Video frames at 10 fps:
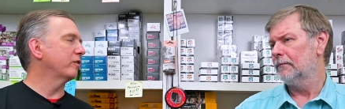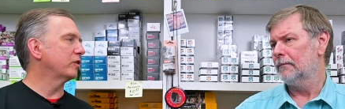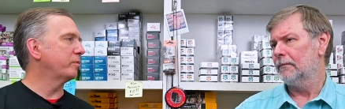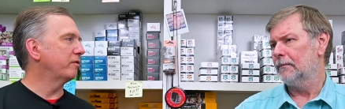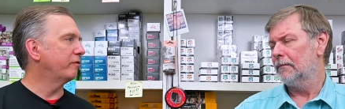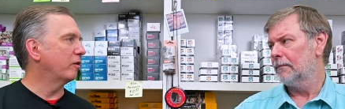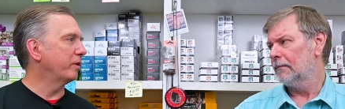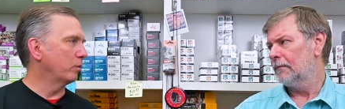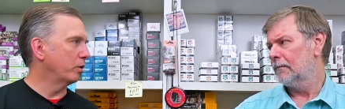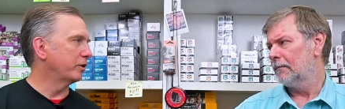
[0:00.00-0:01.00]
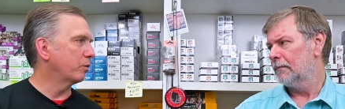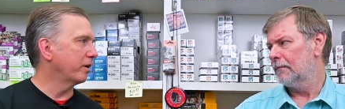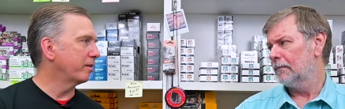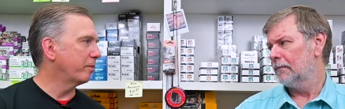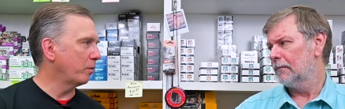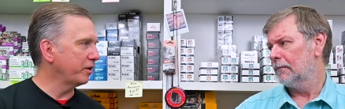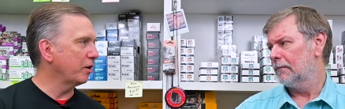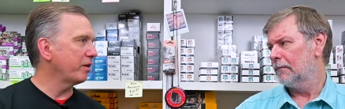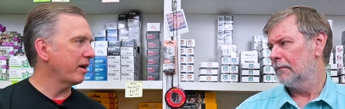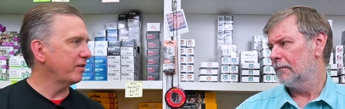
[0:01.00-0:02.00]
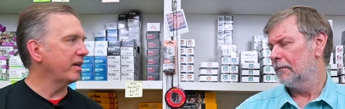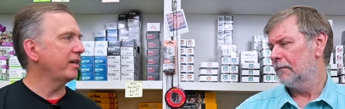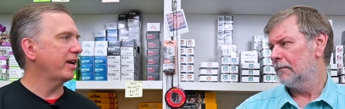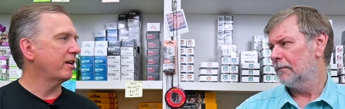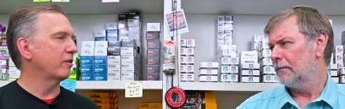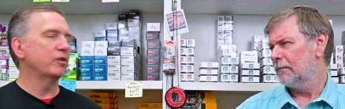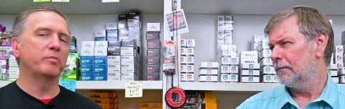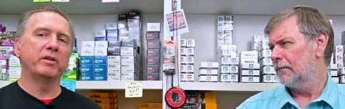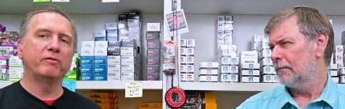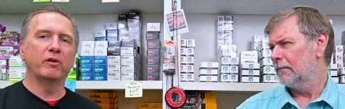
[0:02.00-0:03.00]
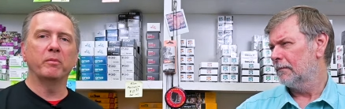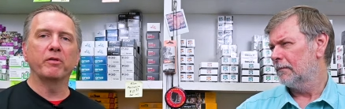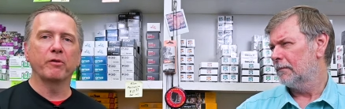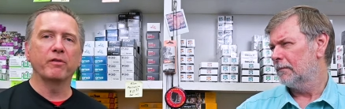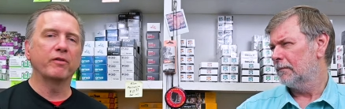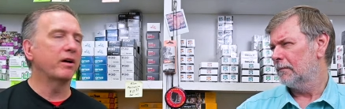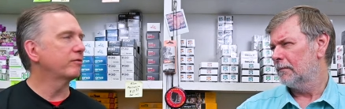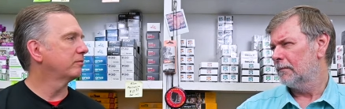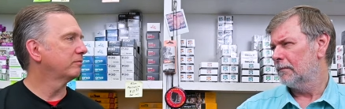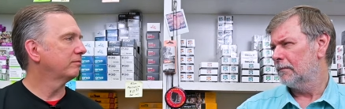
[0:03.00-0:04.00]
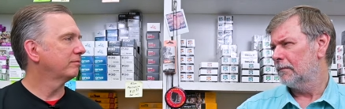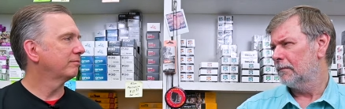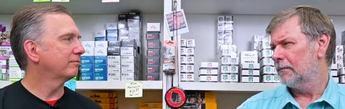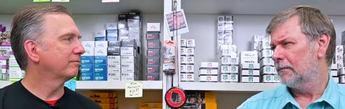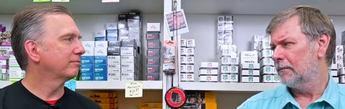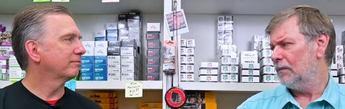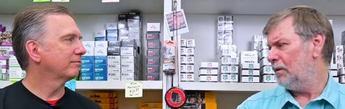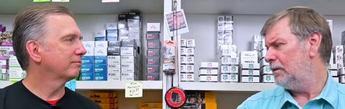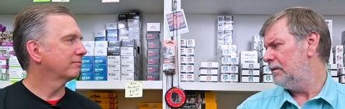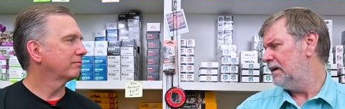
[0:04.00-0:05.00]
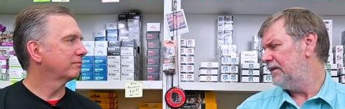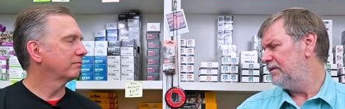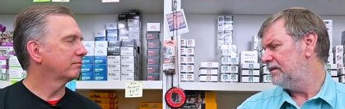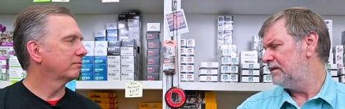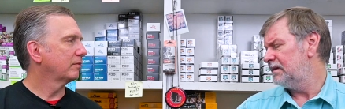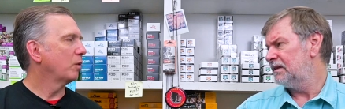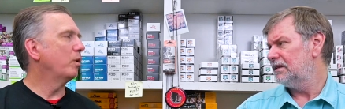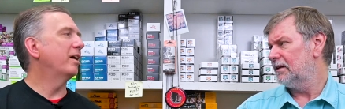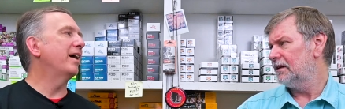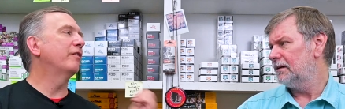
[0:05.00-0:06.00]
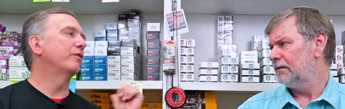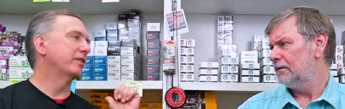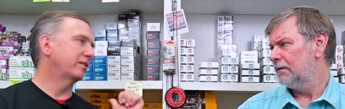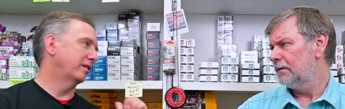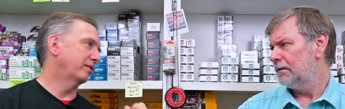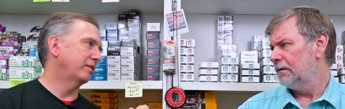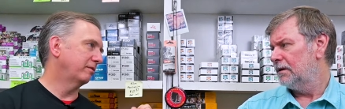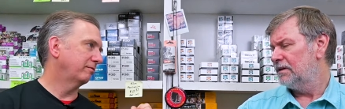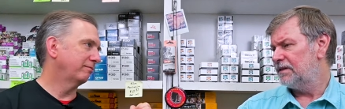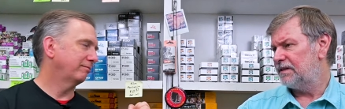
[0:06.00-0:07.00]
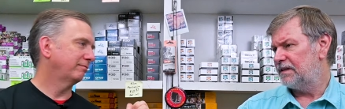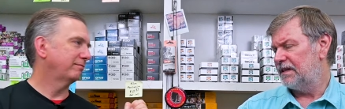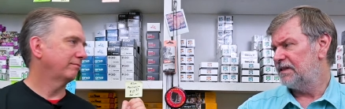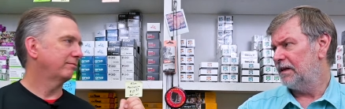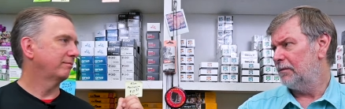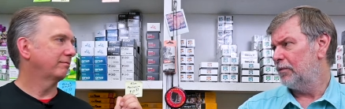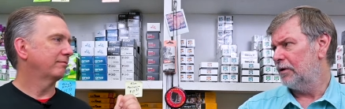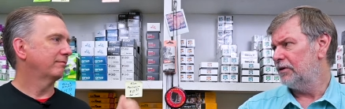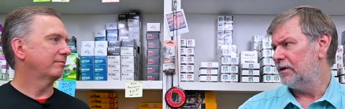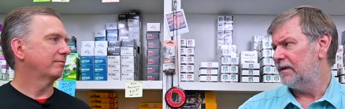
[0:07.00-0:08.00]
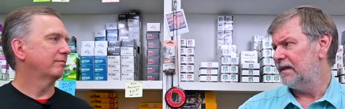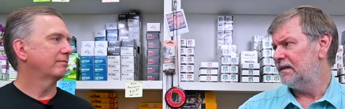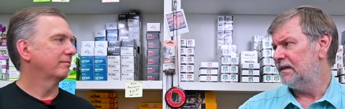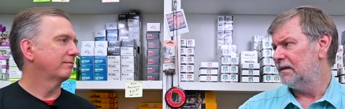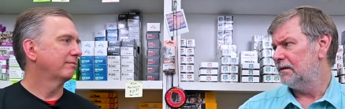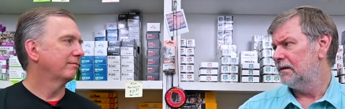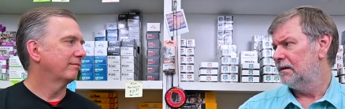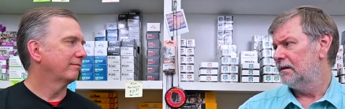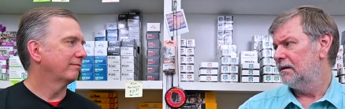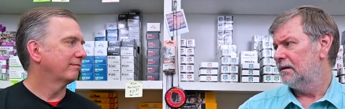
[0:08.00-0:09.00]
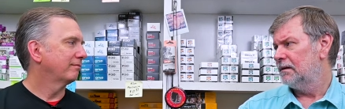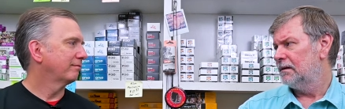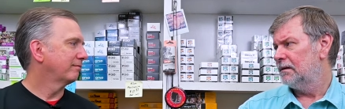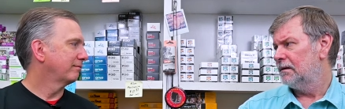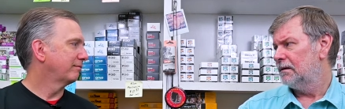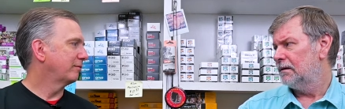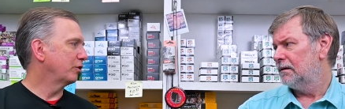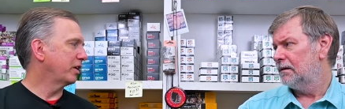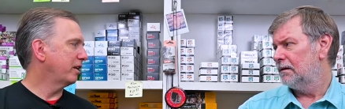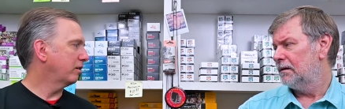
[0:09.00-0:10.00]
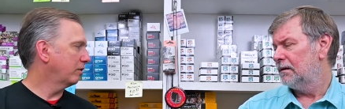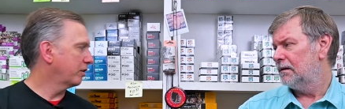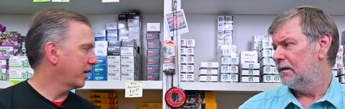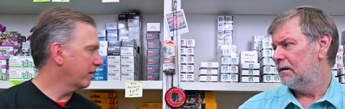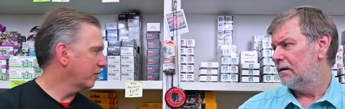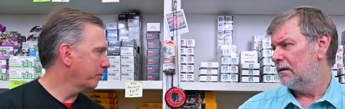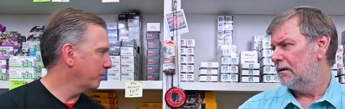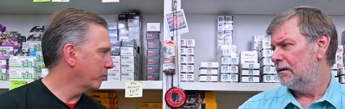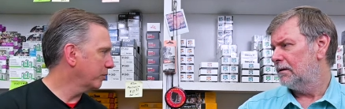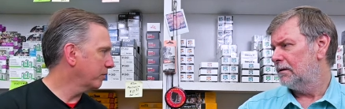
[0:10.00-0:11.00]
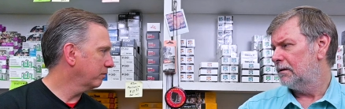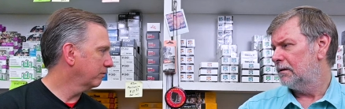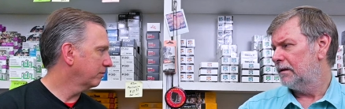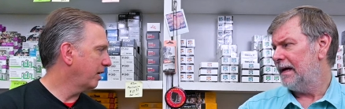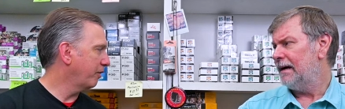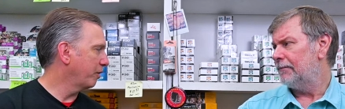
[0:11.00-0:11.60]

Speaker 1: hundred speed film in one twenty, but we don't have any eight hundred speed film in thirty-five? No, we have Cinestill. Well,
Speaker 2: other than Cinestill. Cinestill and Portra. That's it.
Speaker 1: There's eight. There's eight hundred speed Portra. Yeah. In